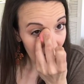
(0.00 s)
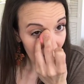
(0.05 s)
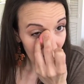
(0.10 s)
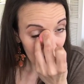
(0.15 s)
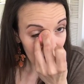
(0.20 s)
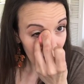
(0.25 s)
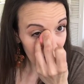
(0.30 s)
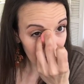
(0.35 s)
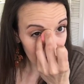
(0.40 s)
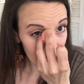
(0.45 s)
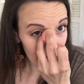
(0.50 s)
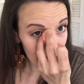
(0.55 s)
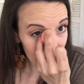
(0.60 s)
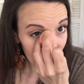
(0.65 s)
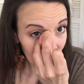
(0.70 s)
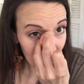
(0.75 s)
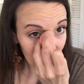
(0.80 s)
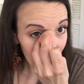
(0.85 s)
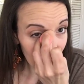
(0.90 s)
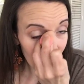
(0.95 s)
And I would use
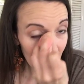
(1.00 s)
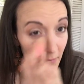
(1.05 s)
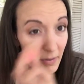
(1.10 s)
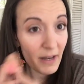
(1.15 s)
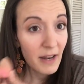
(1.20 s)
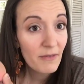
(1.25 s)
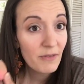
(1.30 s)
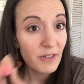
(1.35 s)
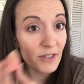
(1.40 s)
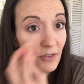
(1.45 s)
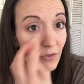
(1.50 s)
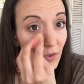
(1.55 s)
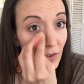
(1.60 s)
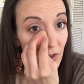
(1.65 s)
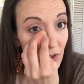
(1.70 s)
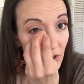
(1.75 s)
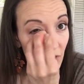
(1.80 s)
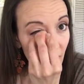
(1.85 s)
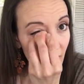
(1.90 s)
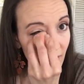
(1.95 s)
a little bit of a different
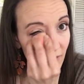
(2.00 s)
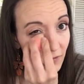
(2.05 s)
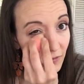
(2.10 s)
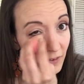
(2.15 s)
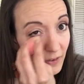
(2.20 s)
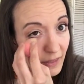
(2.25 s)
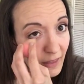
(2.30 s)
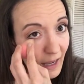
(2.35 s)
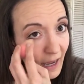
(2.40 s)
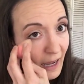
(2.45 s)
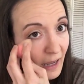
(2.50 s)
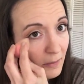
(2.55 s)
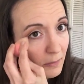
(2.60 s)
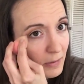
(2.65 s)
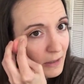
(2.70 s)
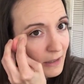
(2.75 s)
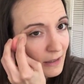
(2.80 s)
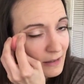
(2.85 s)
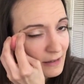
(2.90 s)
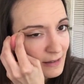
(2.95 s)
shade for that
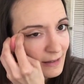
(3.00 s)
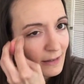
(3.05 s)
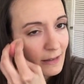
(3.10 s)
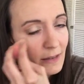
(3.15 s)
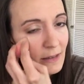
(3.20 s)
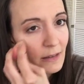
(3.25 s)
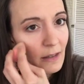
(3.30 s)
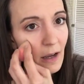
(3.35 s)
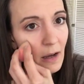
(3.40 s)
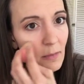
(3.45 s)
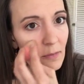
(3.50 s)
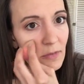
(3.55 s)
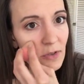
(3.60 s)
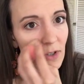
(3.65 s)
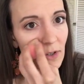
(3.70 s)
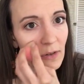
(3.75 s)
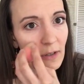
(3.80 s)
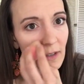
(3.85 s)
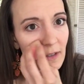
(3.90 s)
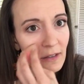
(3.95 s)
because it's
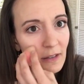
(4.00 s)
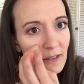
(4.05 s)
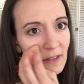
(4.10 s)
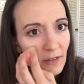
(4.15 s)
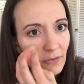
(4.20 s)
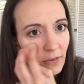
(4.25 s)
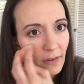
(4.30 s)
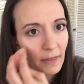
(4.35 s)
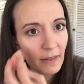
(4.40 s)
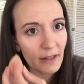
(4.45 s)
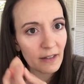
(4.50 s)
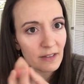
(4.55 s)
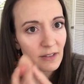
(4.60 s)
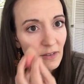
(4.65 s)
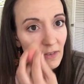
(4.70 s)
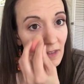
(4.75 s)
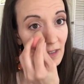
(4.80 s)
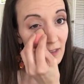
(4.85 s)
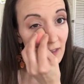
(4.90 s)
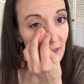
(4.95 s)
doing a different thing.
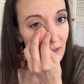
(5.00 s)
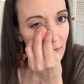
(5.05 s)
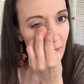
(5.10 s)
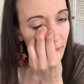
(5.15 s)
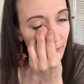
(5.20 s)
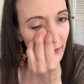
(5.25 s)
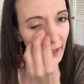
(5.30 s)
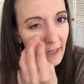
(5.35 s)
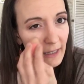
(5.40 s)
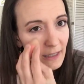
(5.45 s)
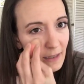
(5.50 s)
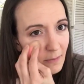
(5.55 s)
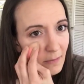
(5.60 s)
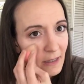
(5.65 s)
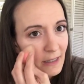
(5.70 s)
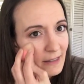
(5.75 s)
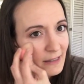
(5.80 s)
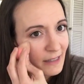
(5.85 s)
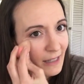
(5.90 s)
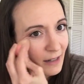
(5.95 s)
So this is brightening
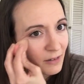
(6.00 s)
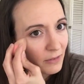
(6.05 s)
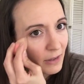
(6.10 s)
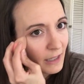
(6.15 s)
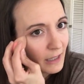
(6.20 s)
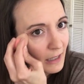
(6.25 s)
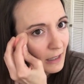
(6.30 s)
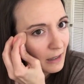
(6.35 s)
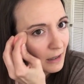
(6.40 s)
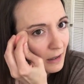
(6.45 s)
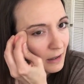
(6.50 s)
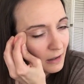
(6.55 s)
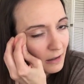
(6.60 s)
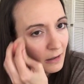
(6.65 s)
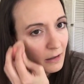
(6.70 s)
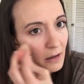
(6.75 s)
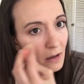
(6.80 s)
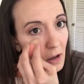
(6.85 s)
my skin right here.